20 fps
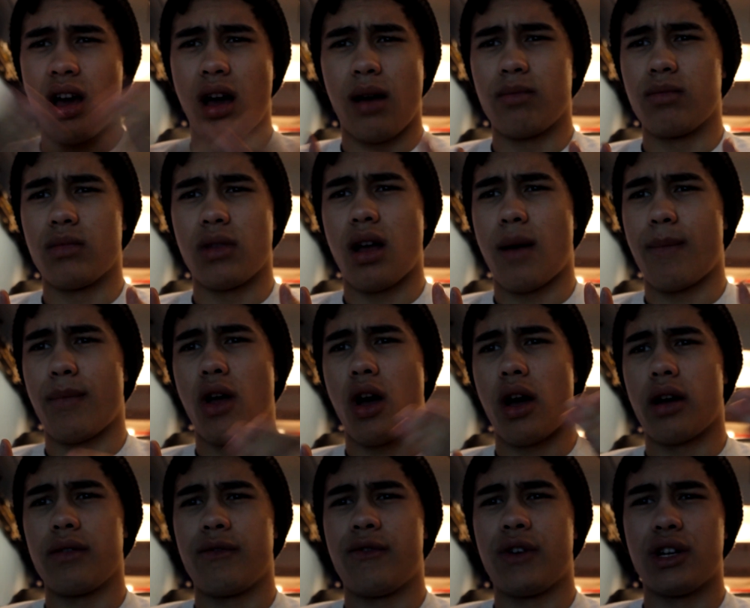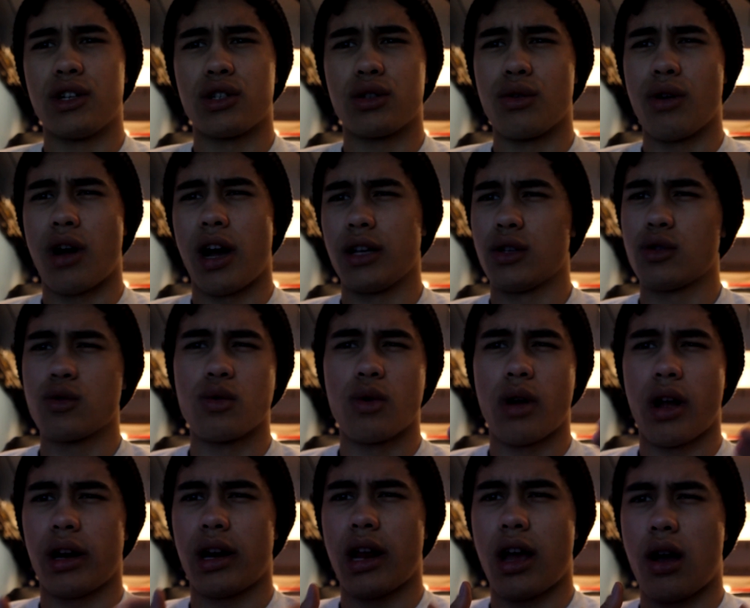I'm not finished through high school
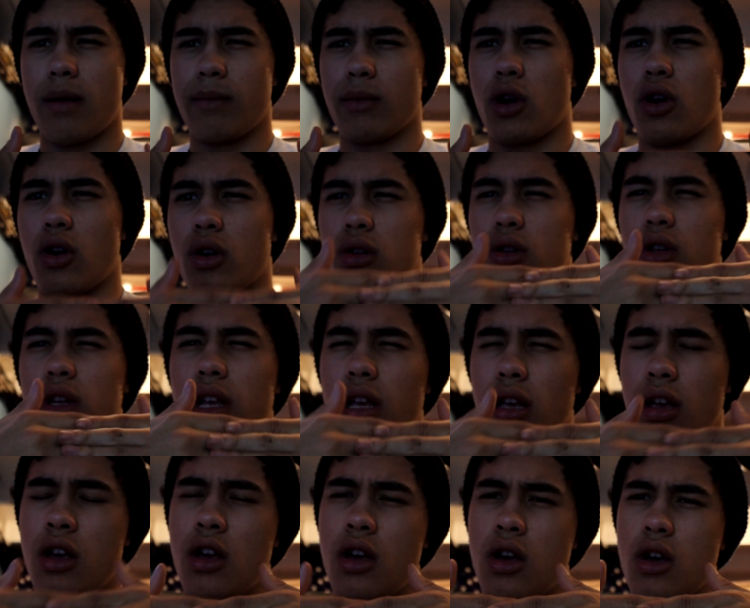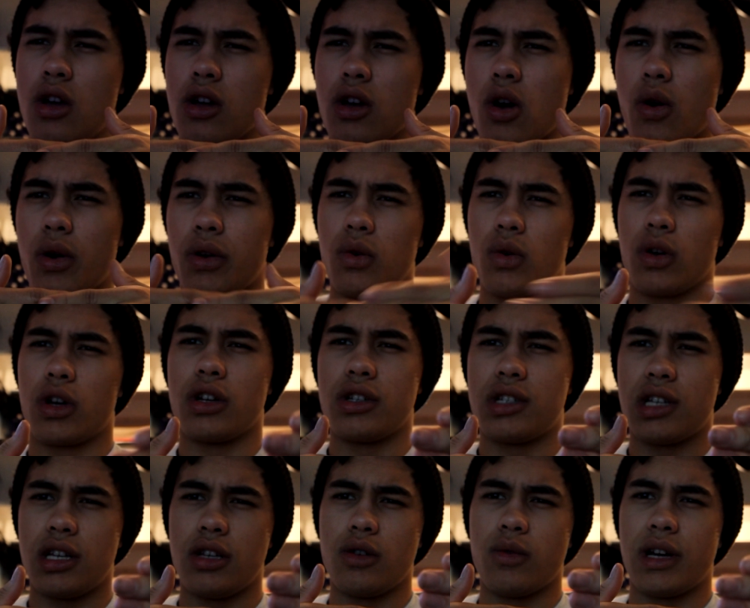right now. I'm currently going to a
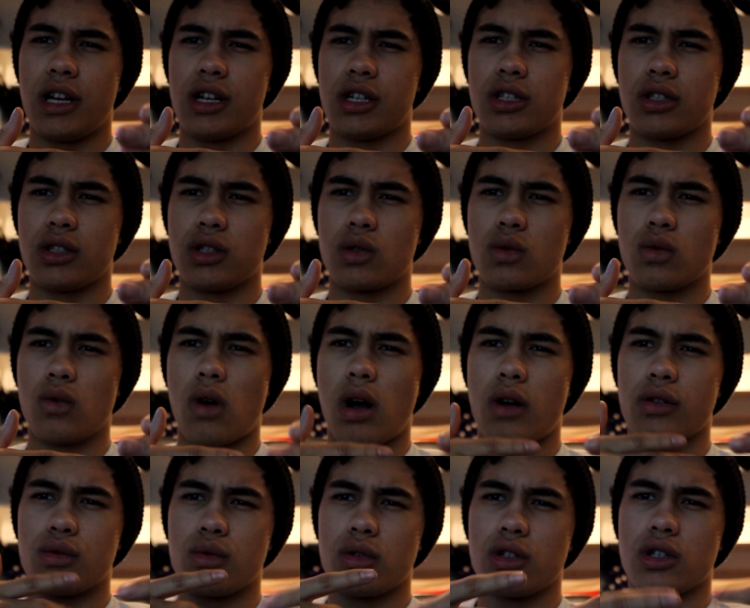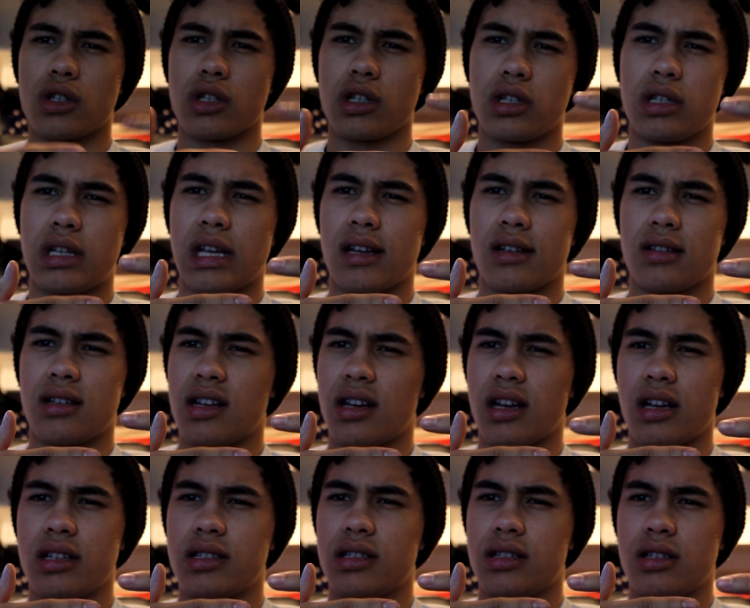continuation school. I was originally going to take a
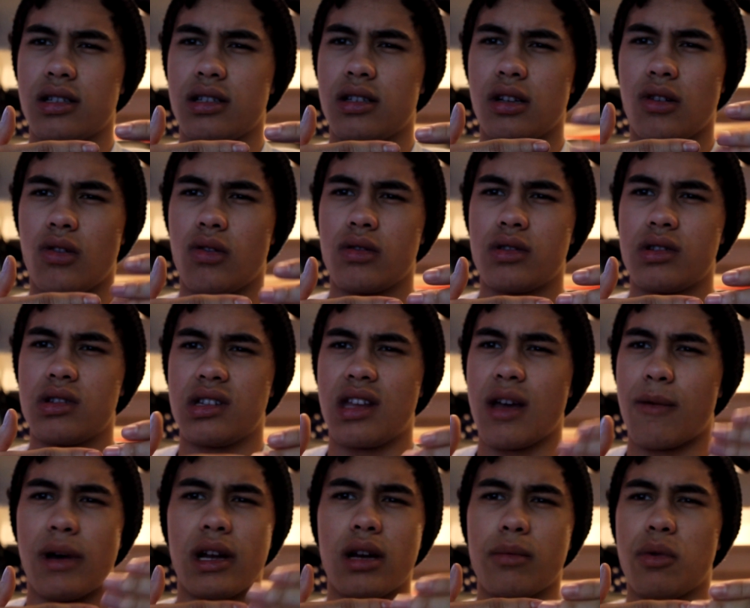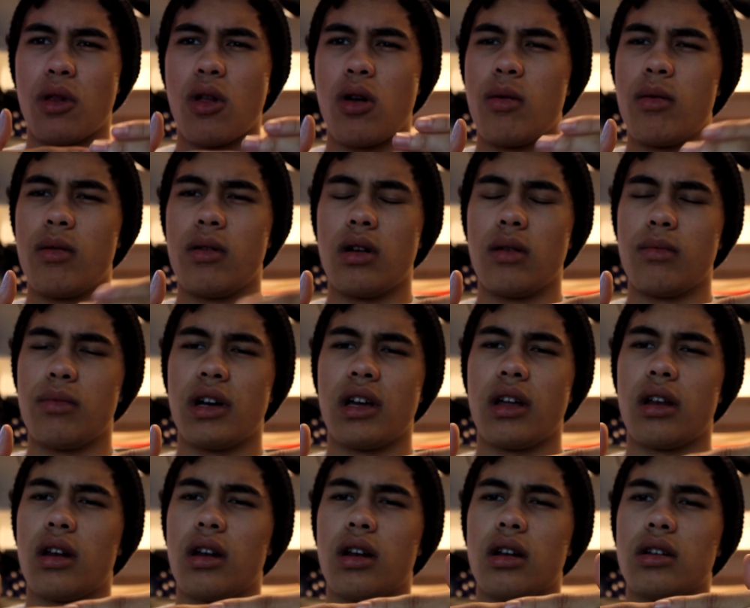test to get my diploma,
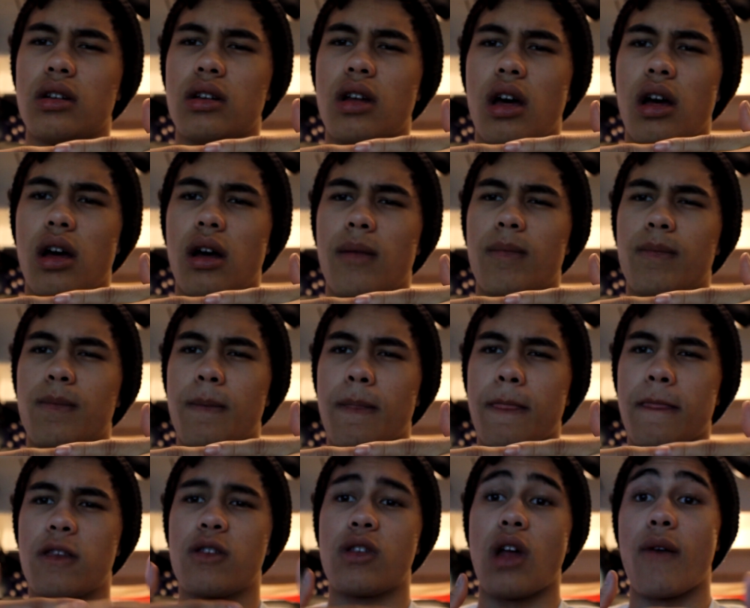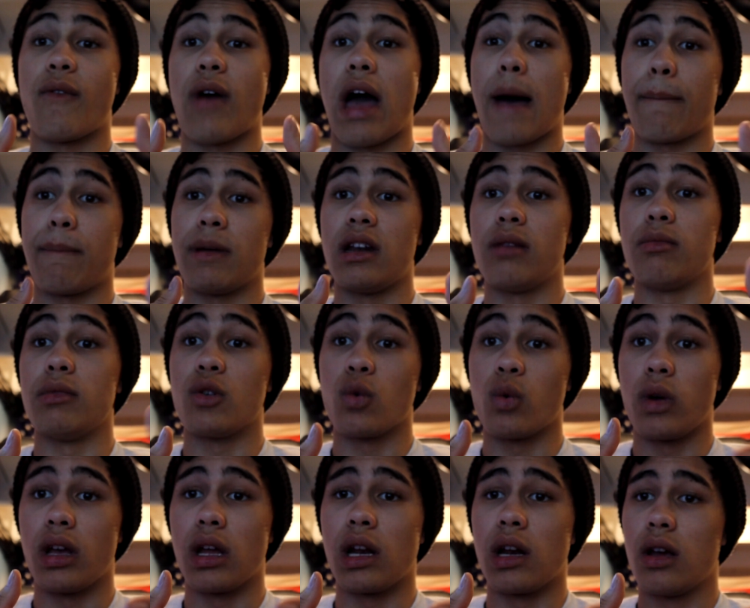but stuff happened in
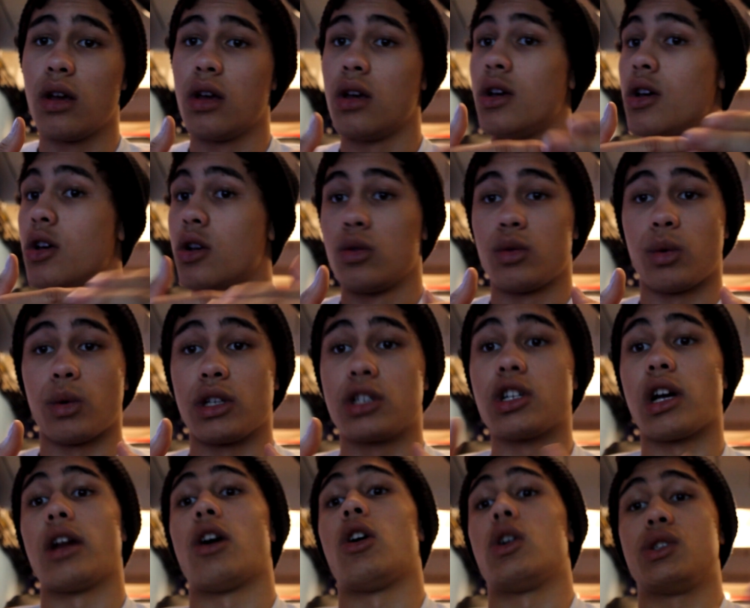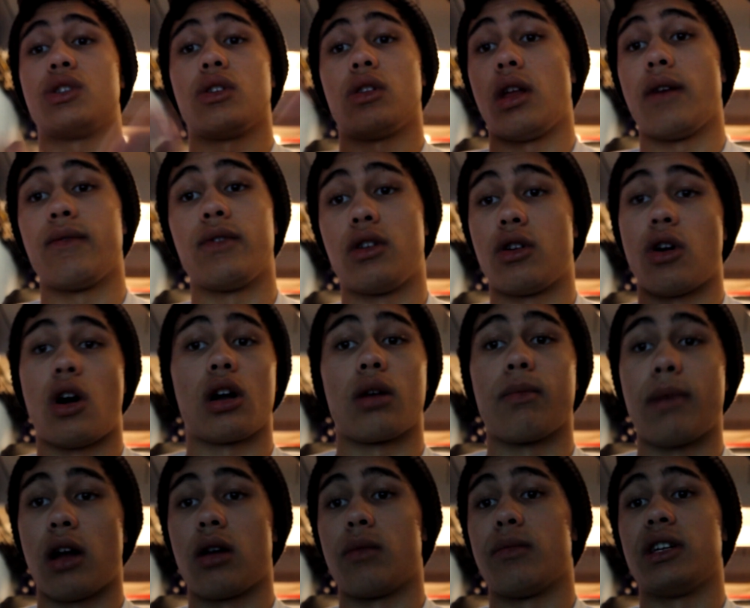between, which I'd also love to talk
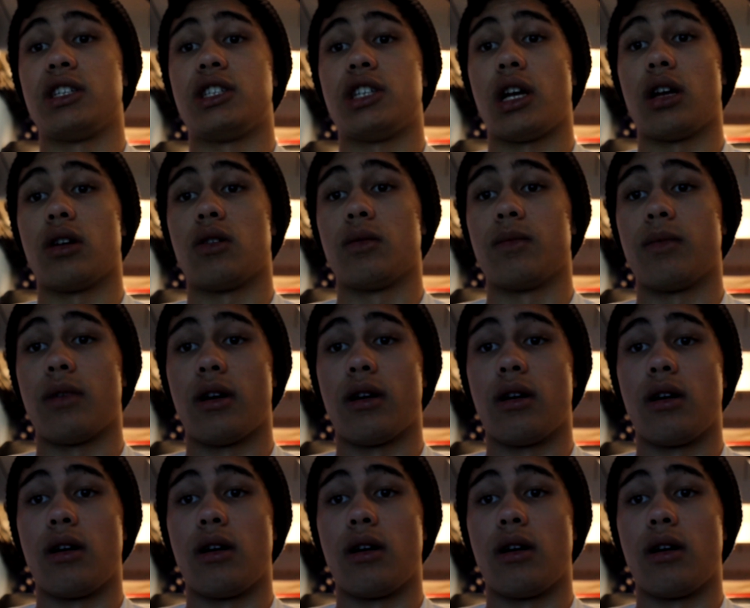about on my channel.